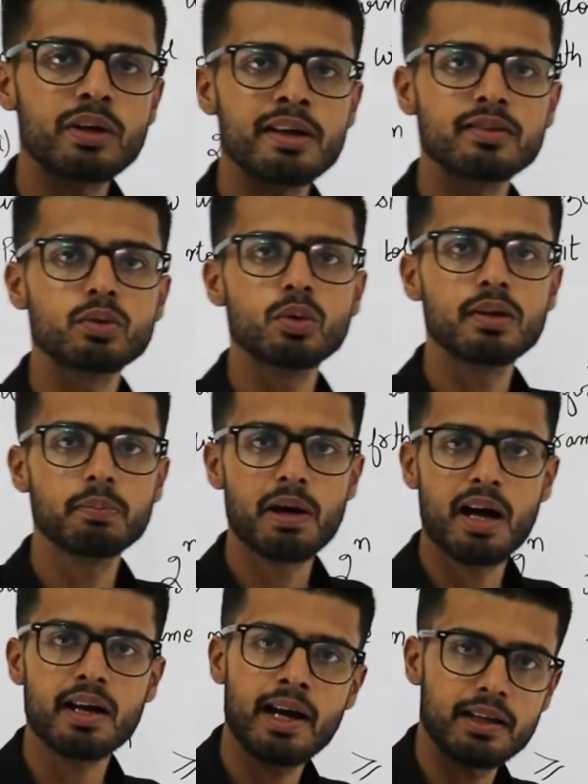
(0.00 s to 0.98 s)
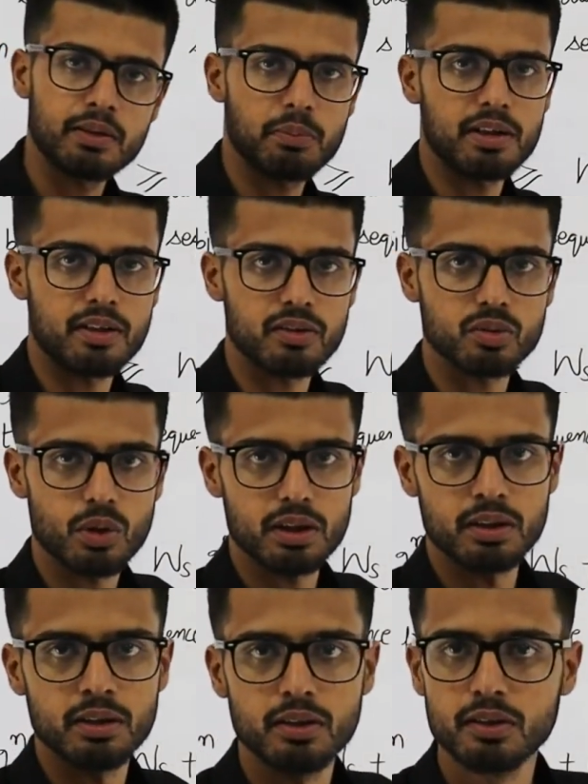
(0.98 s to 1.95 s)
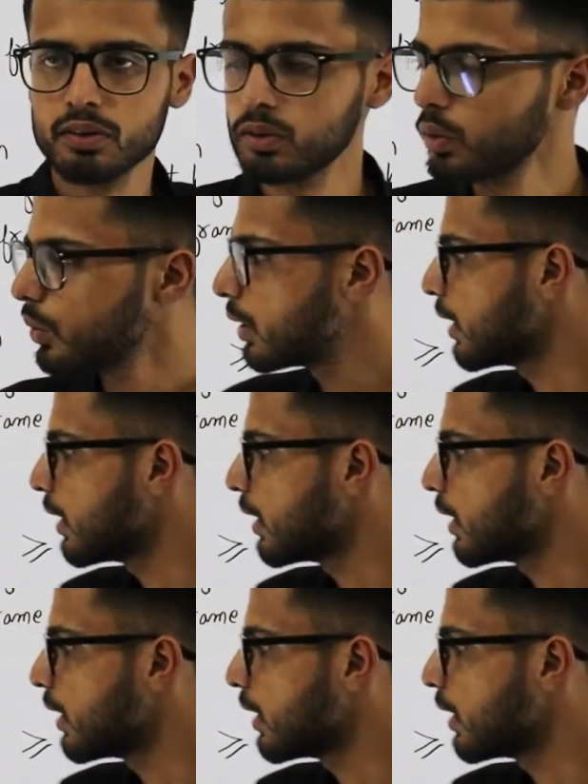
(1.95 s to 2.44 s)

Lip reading: raised to the power n minus 1. So